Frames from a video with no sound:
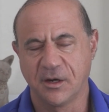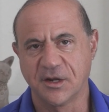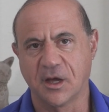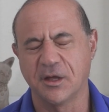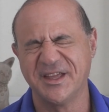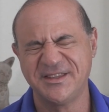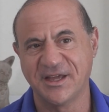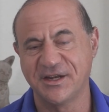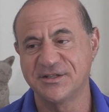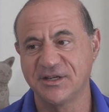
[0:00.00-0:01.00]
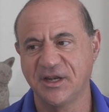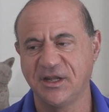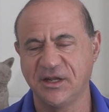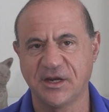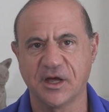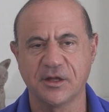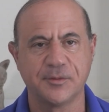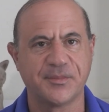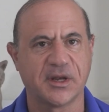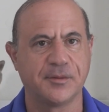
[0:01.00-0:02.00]
Now, attention to detail and
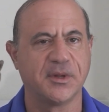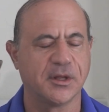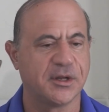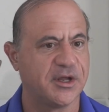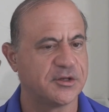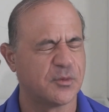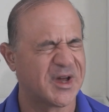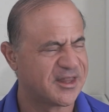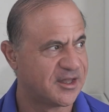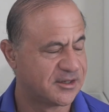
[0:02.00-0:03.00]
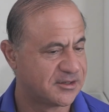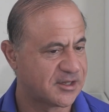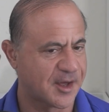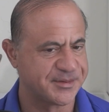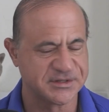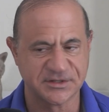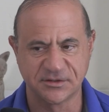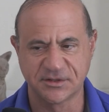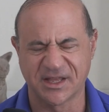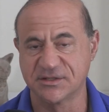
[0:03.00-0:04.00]
dependability is one of the top
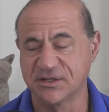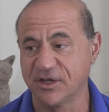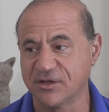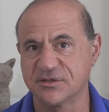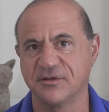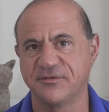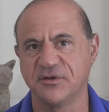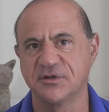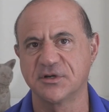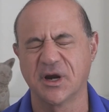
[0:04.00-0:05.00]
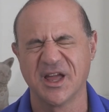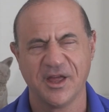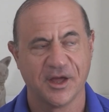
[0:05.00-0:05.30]
10 skills of the future.